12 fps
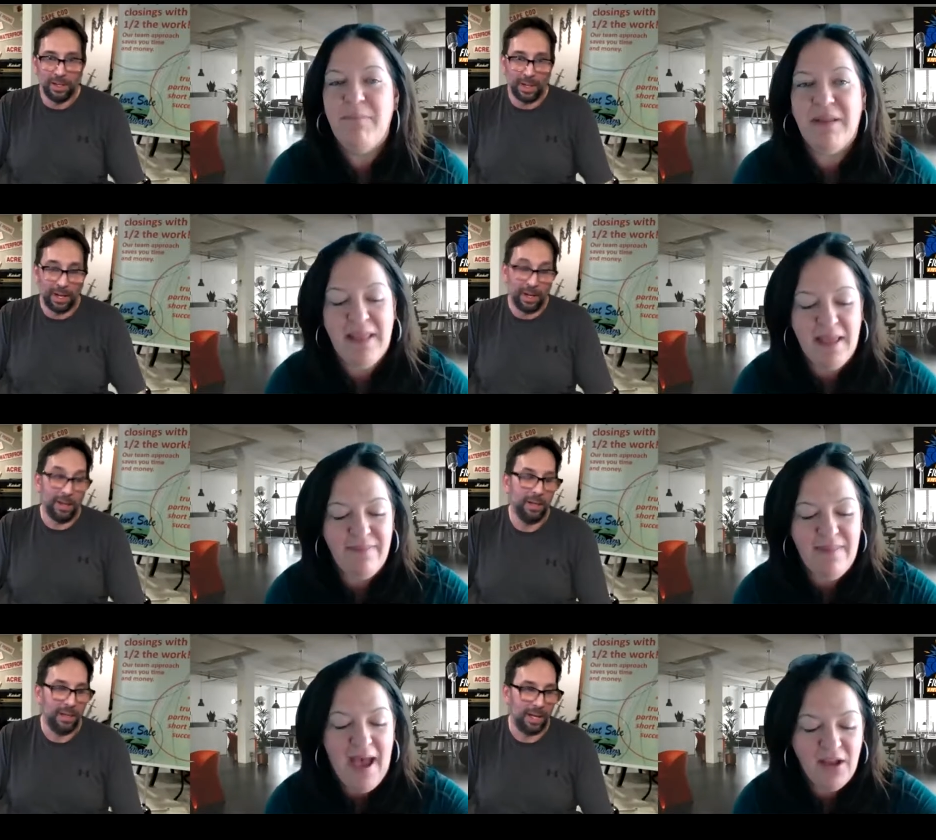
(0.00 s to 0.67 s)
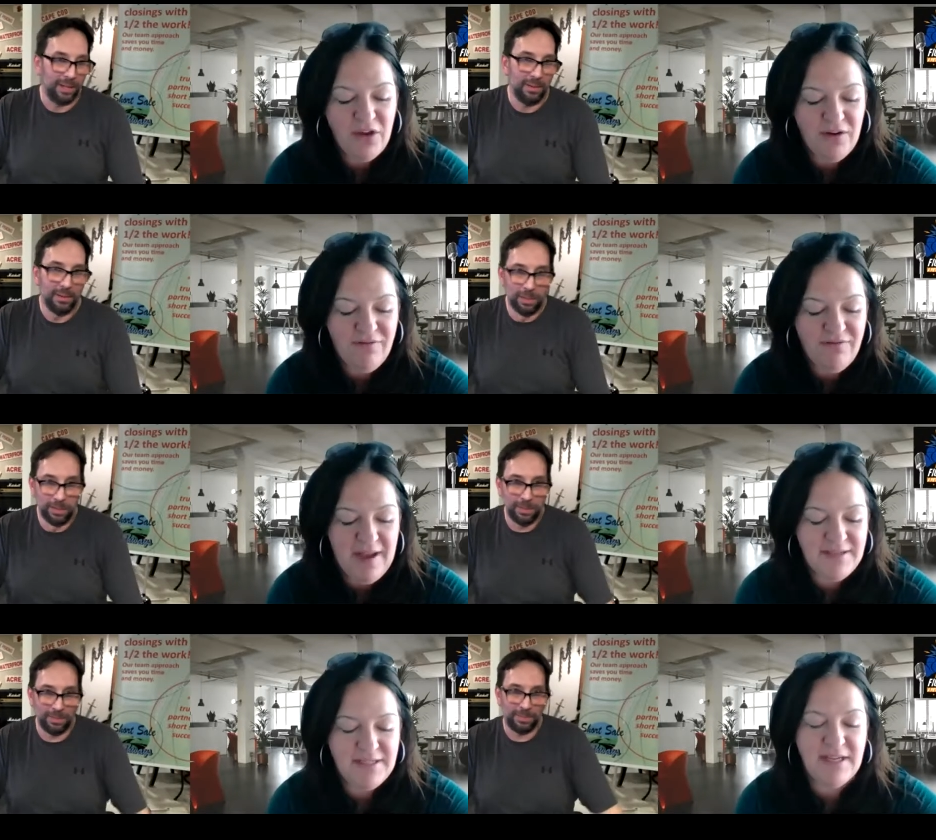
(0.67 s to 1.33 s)
Speaker 1: Yeah. but then that could
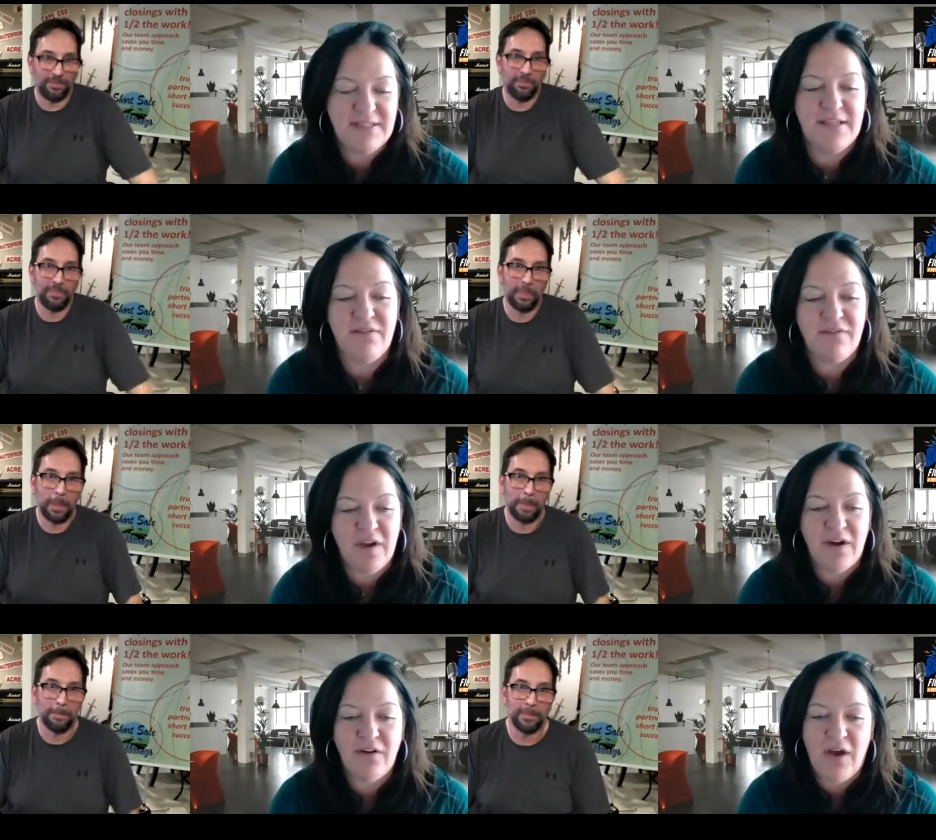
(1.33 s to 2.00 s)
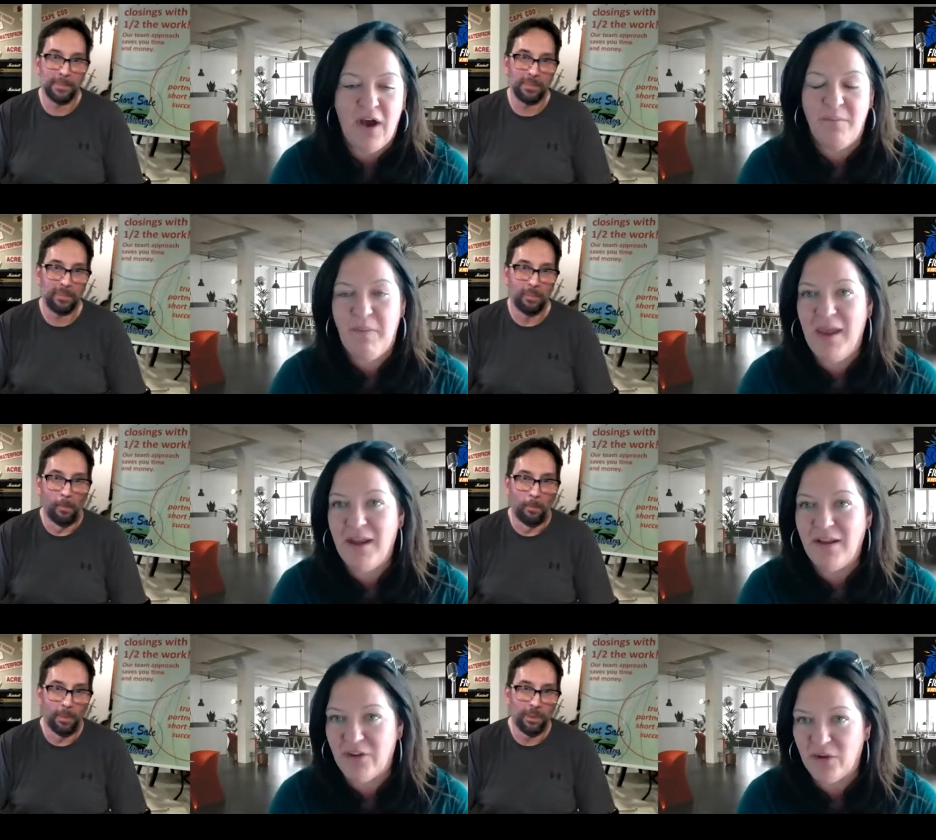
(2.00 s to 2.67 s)
affect because if they're not
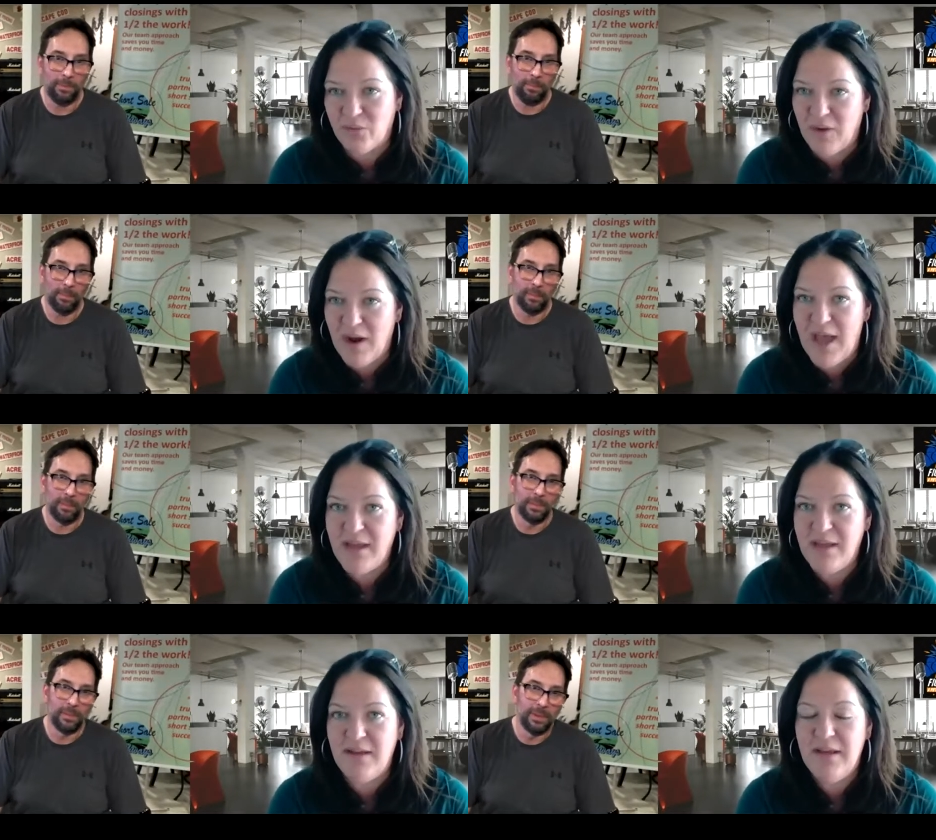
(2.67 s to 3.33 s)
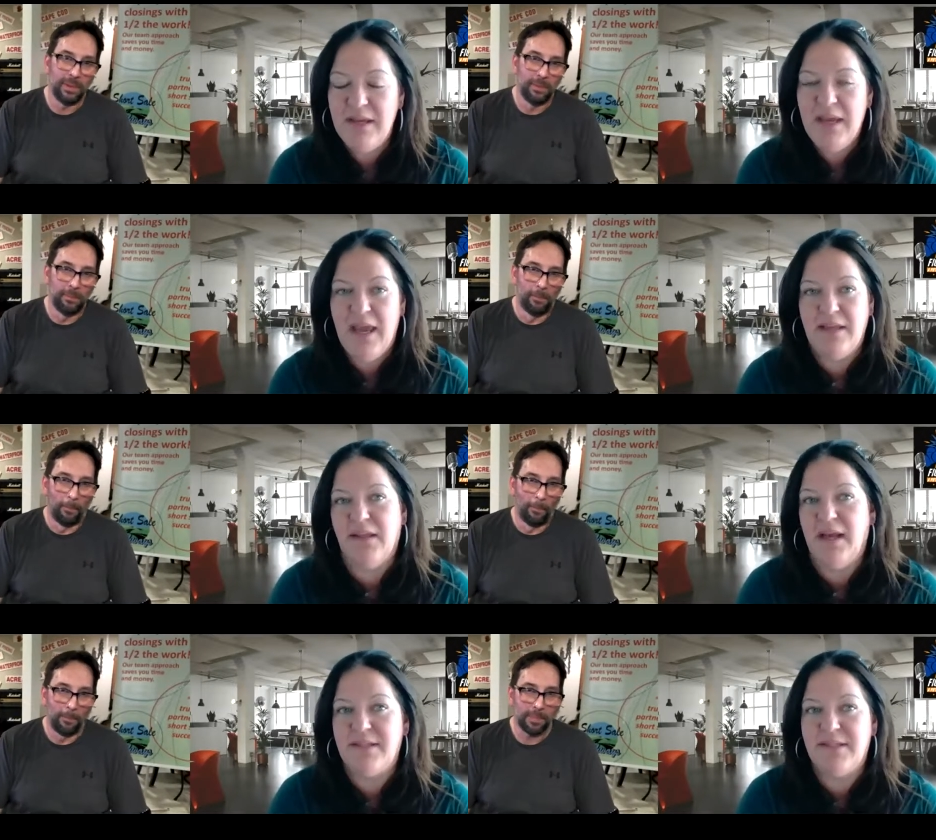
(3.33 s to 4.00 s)
paying their rent and
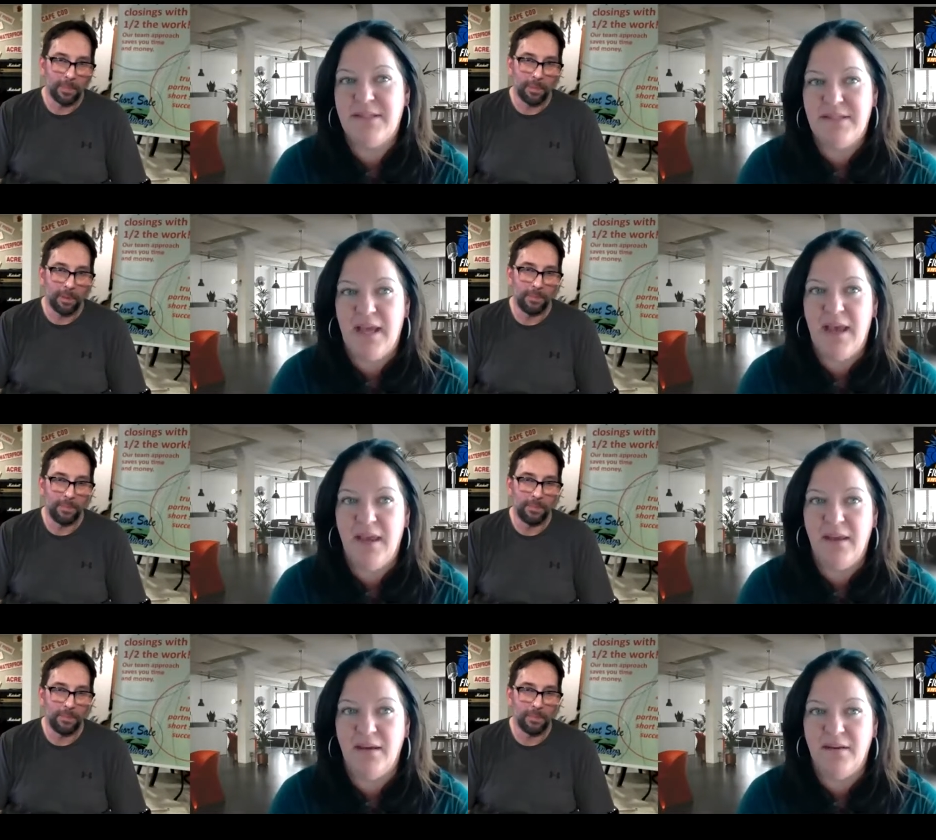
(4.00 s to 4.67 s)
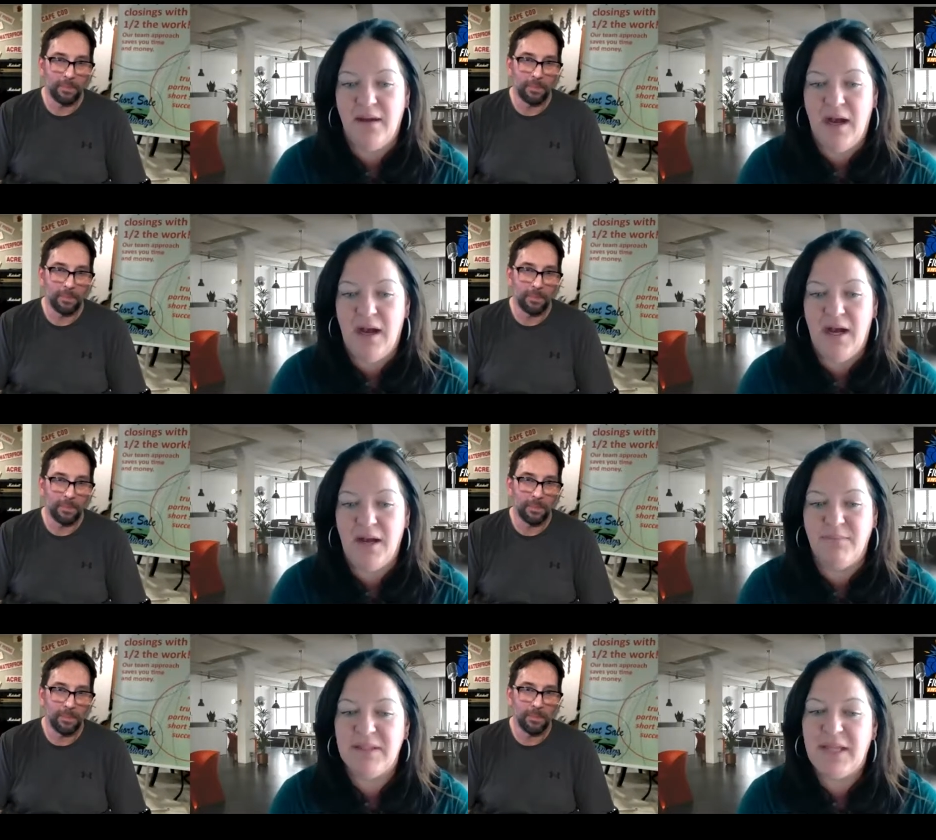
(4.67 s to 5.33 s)
let's say
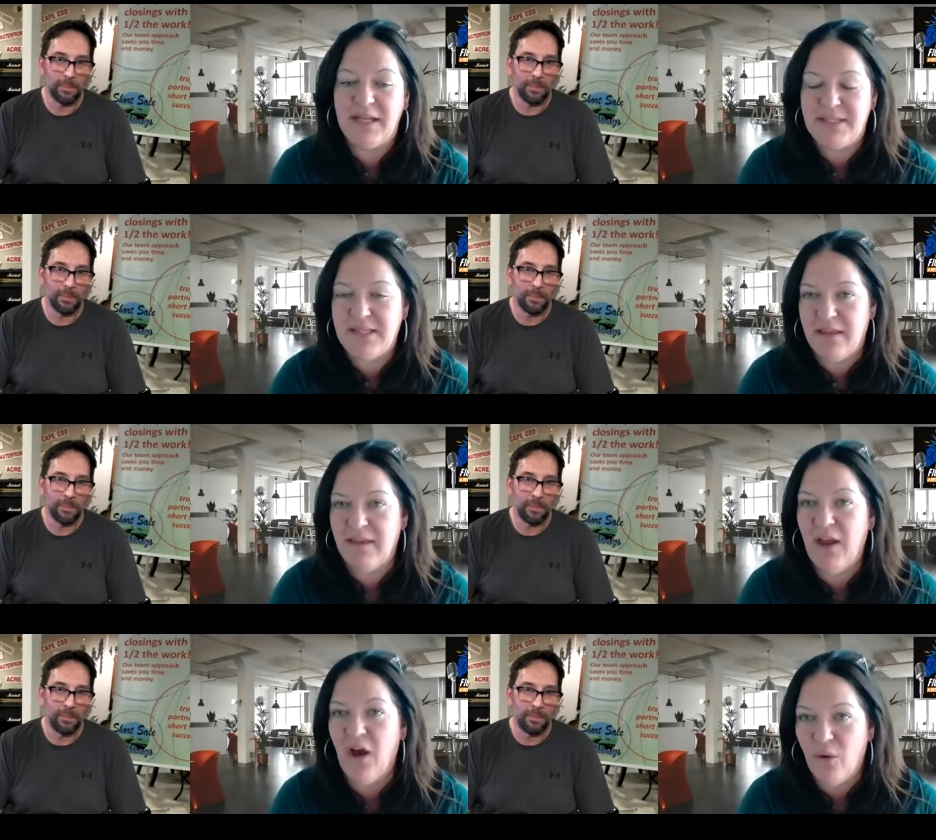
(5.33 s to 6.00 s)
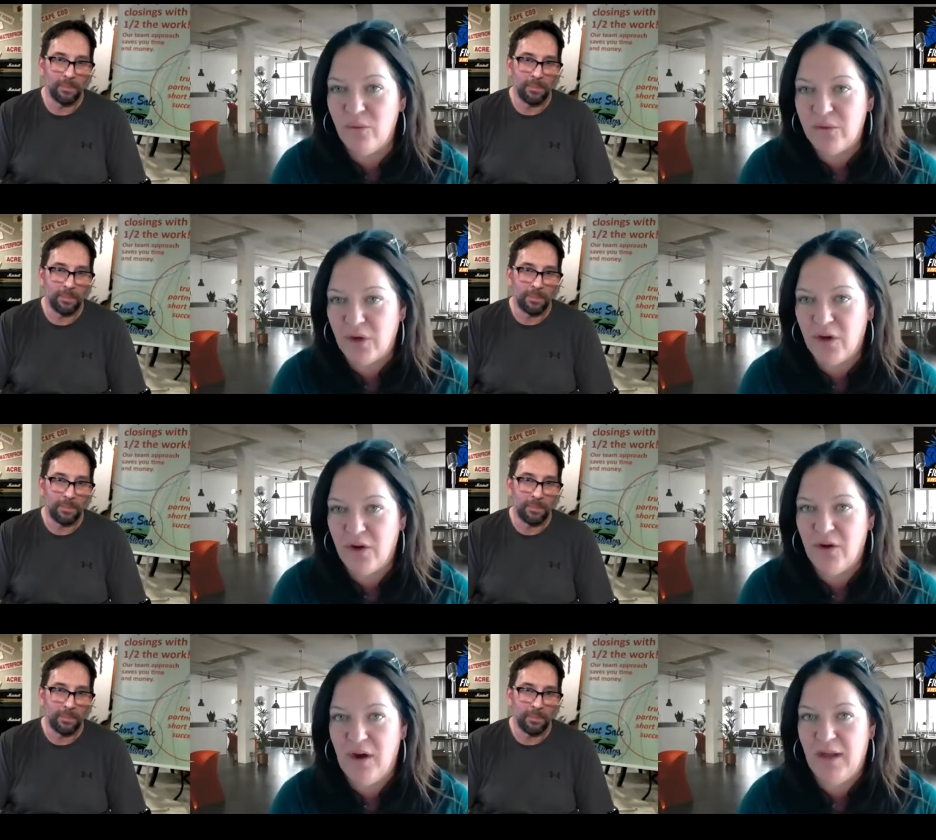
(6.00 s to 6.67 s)
um, let's say the
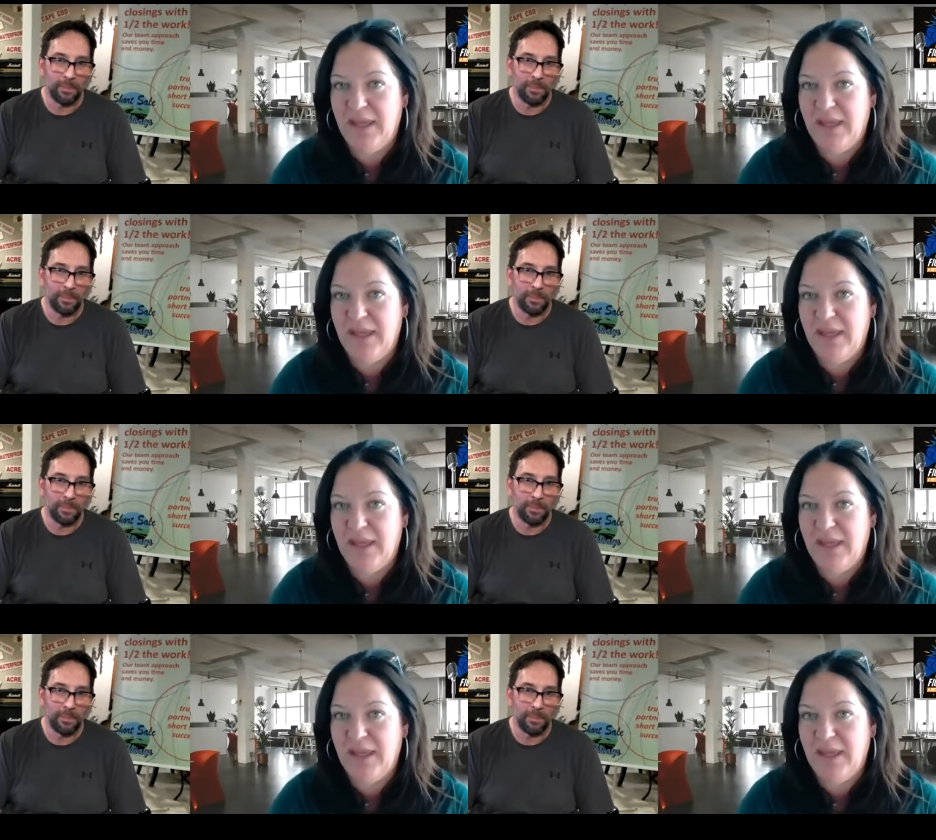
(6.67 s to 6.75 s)
owner